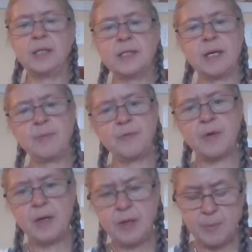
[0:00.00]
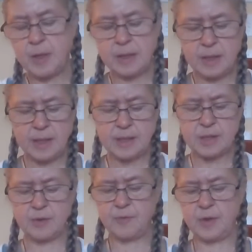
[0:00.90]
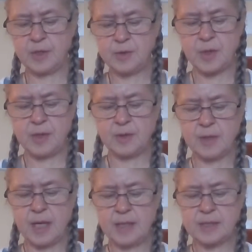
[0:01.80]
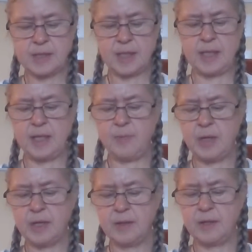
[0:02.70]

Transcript: Example, vitamin A is good for your adrenal glands, anemia,